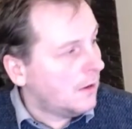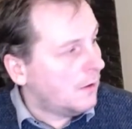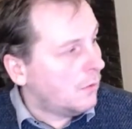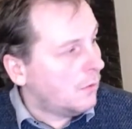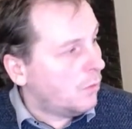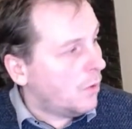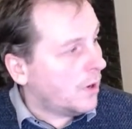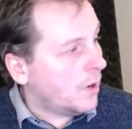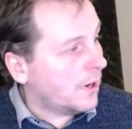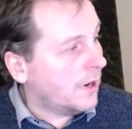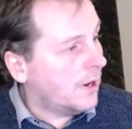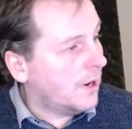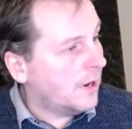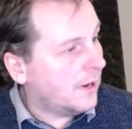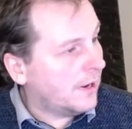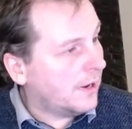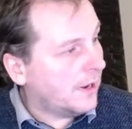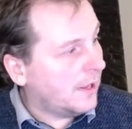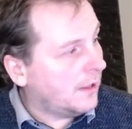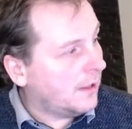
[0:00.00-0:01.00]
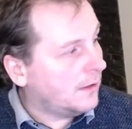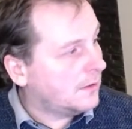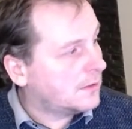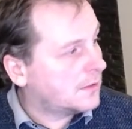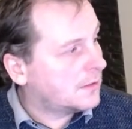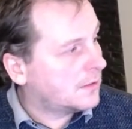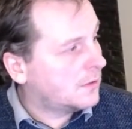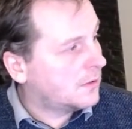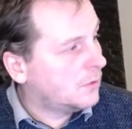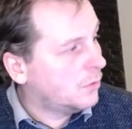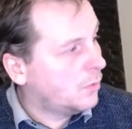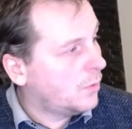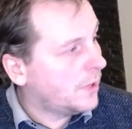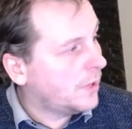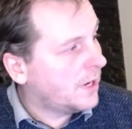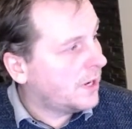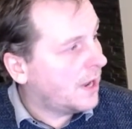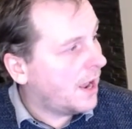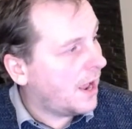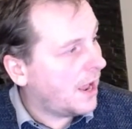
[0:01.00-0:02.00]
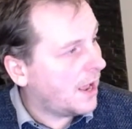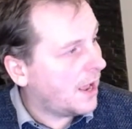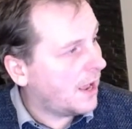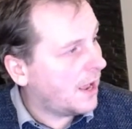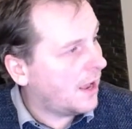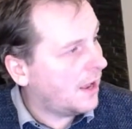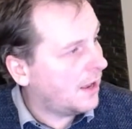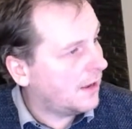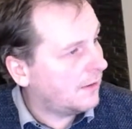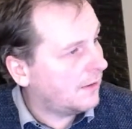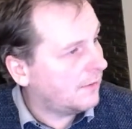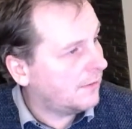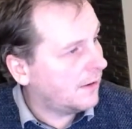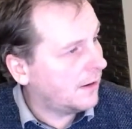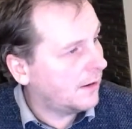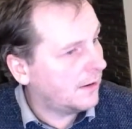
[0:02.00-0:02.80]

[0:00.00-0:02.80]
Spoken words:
what else do we have?